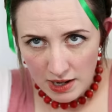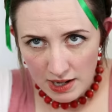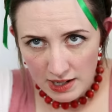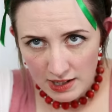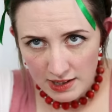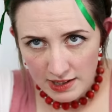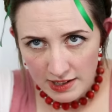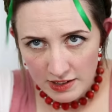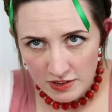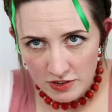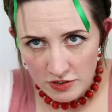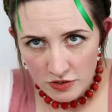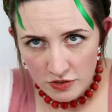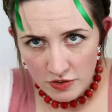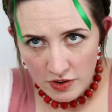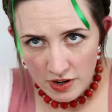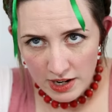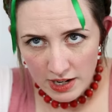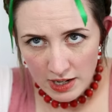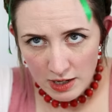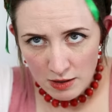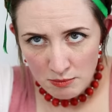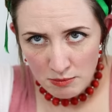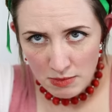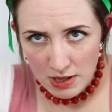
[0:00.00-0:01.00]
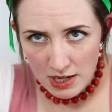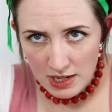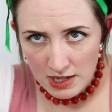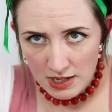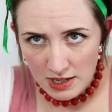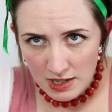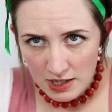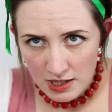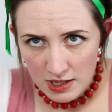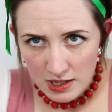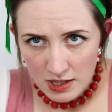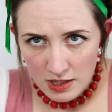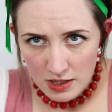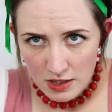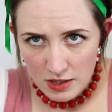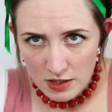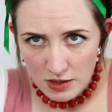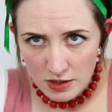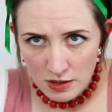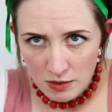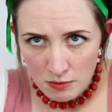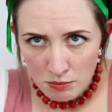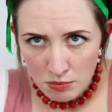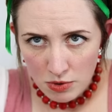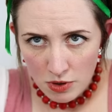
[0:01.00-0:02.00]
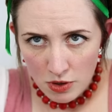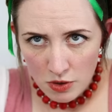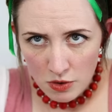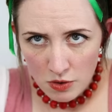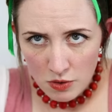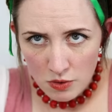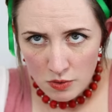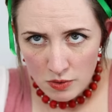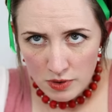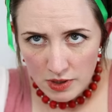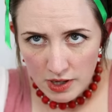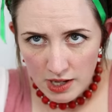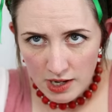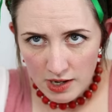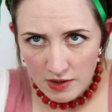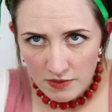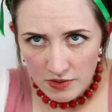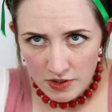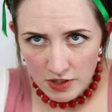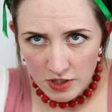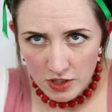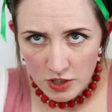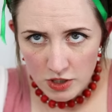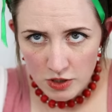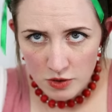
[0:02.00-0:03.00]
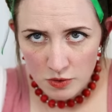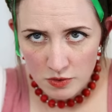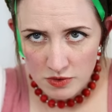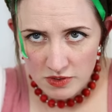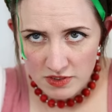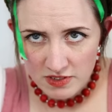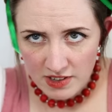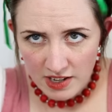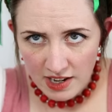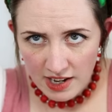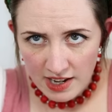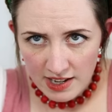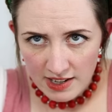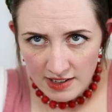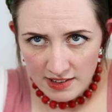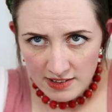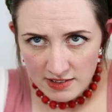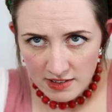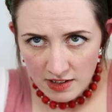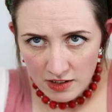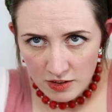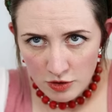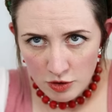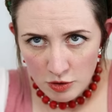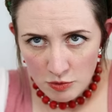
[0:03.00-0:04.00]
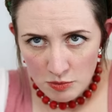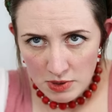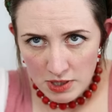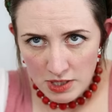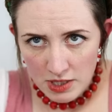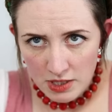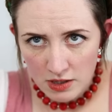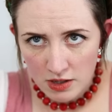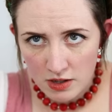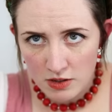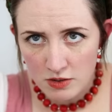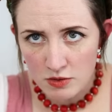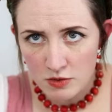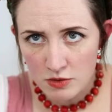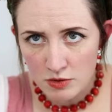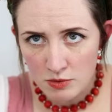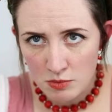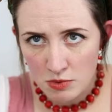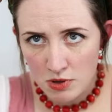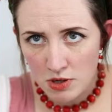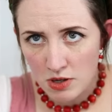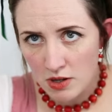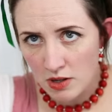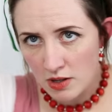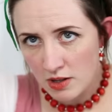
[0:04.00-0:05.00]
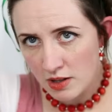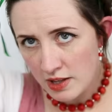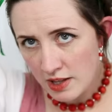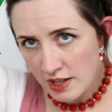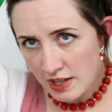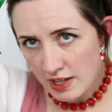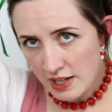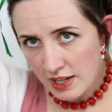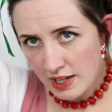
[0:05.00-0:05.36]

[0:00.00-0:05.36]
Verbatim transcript: I like to try and make the bow kind of a cute size, not too big, not too small.